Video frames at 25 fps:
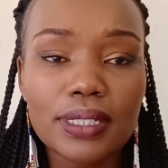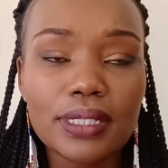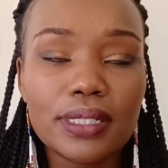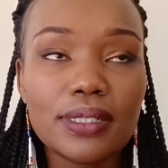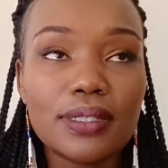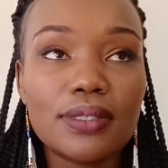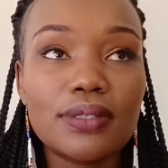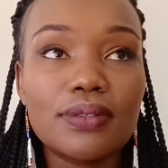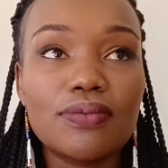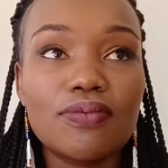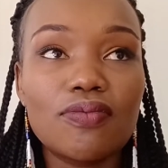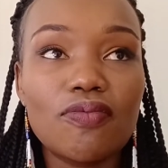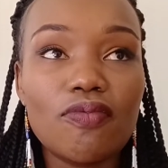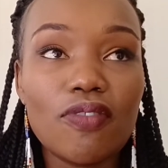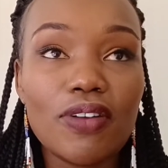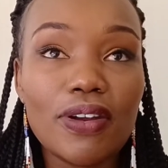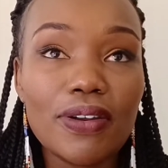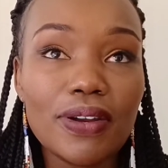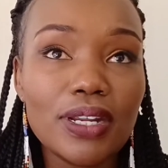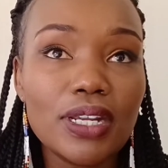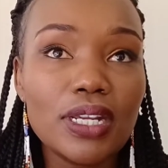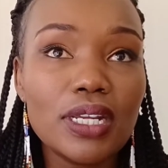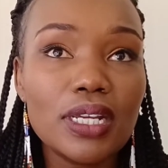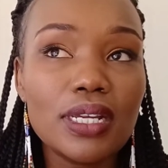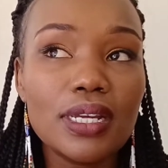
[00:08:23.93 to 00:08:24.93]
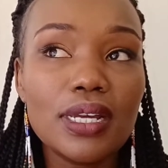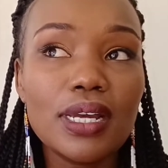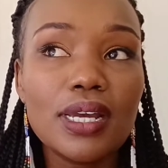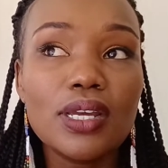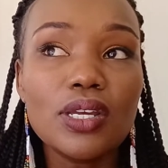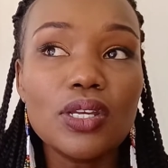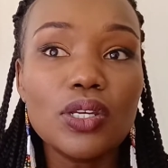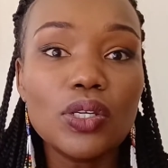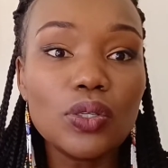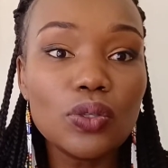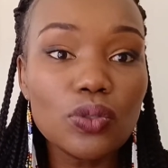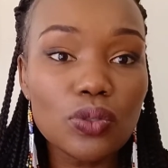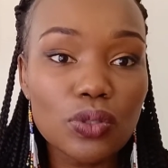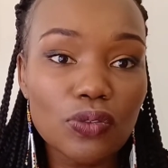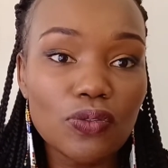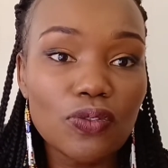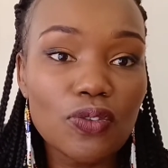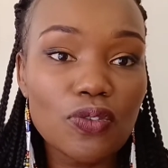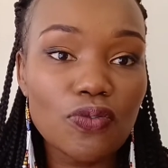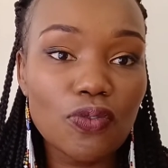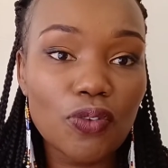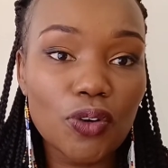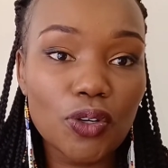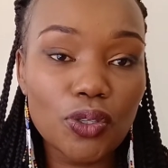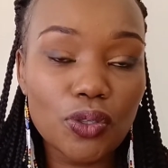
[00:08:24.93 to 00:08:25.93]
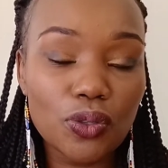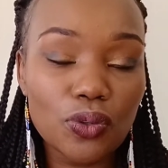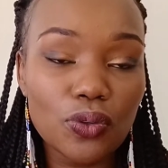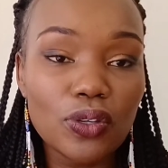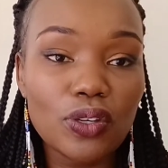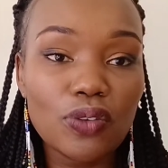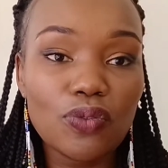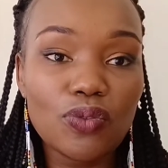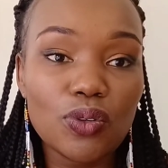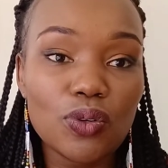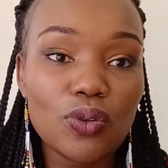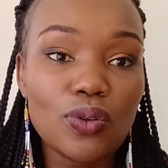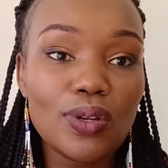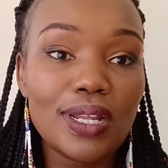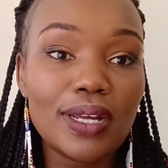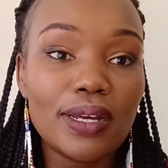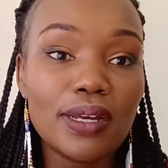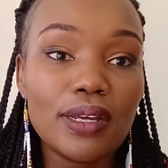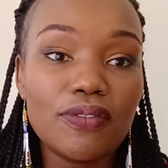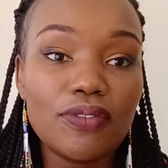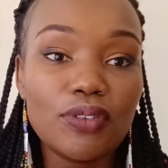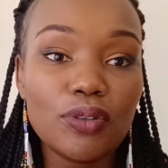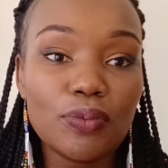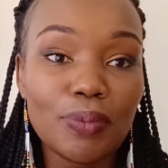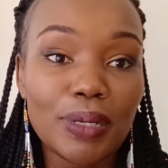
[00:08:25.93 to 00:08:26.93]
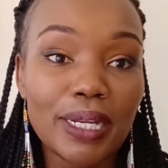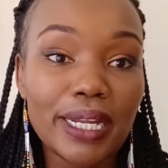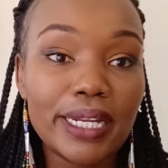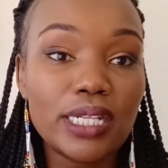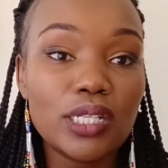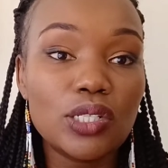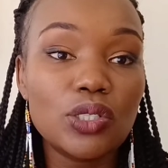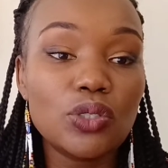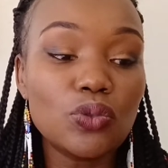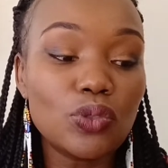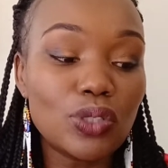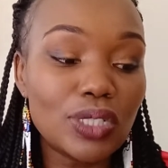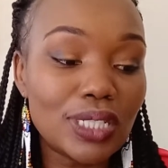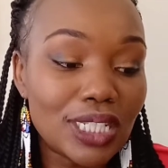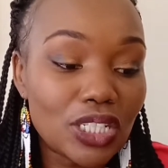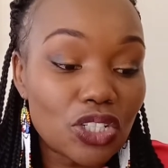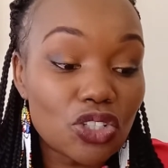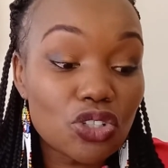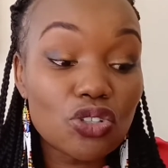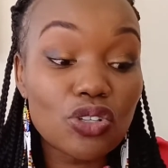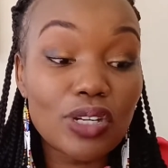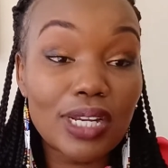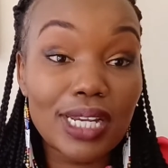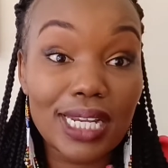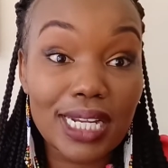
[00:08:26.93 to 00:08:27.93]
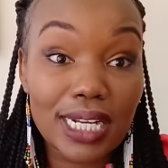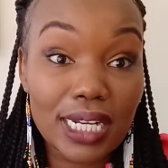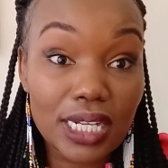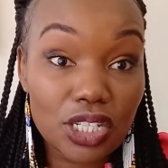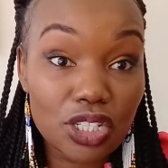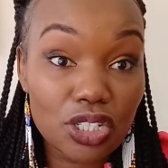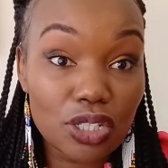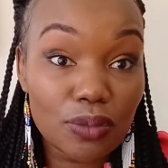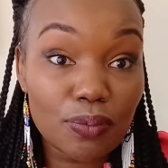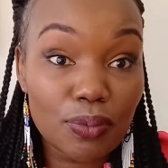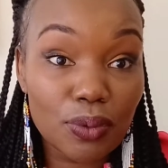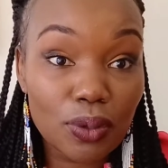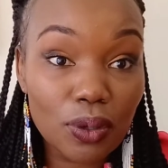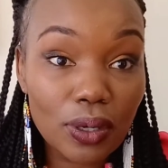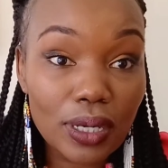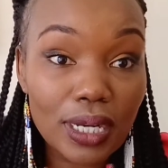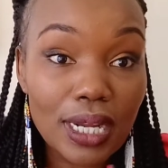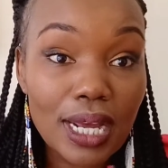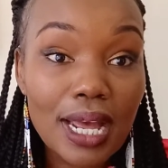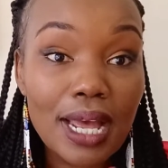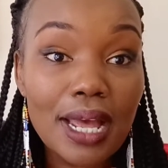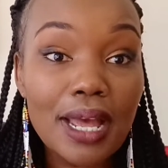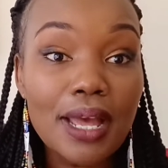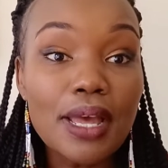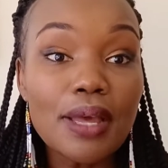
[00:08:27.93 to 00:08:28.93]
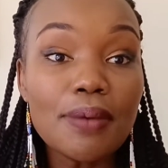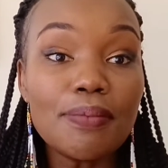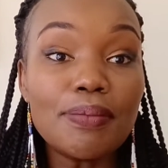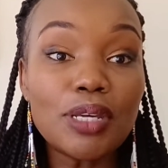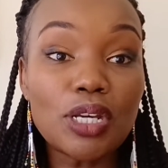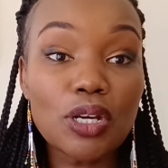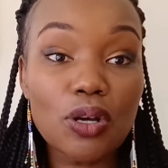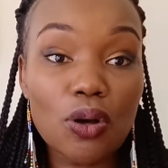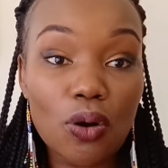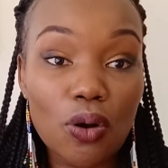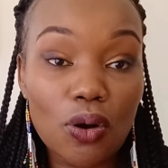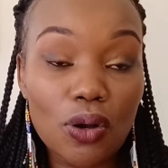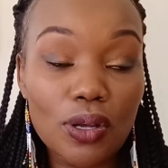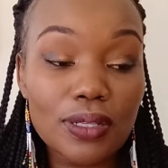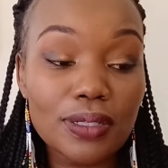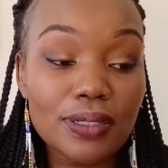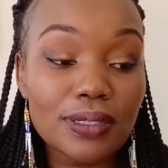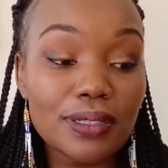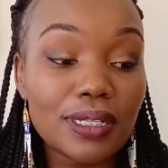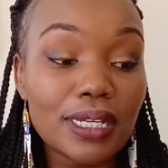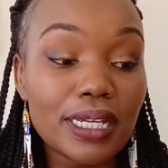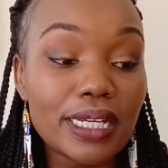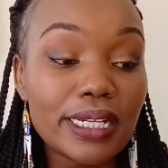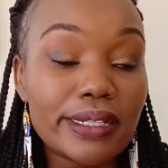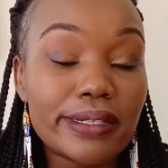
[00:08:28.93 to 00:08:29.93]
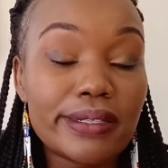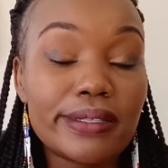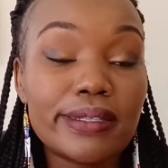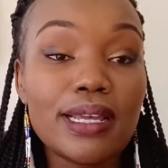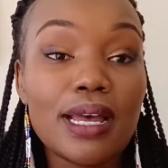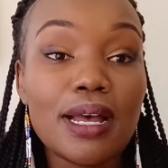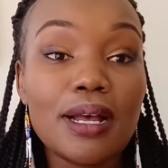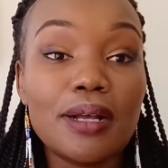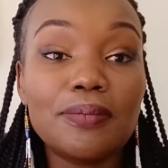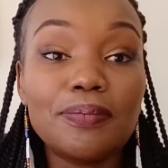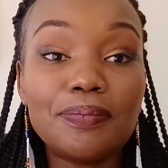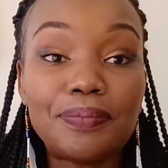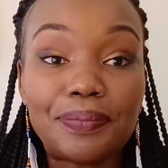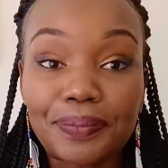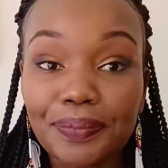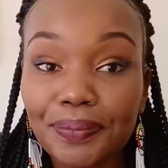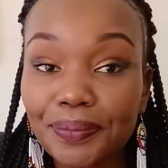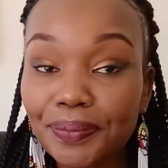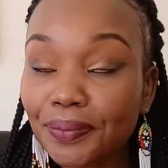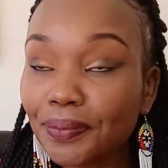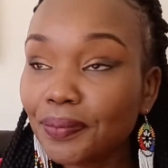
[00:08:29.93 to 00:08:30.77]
It's very useful for you if you're planning to teach English abroad, because it's kind